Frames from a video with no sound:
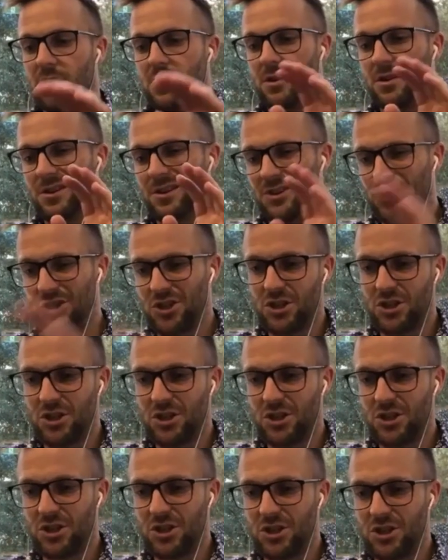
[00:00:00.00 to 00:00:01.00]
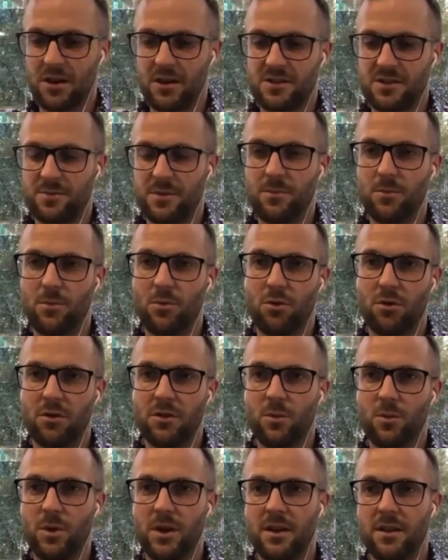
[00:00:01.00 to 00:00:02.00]
Oh shit, I spent more on
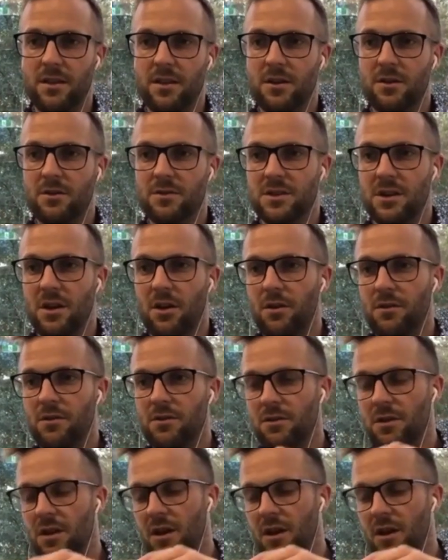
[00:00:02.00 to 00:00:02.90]
the weekend than I was going to.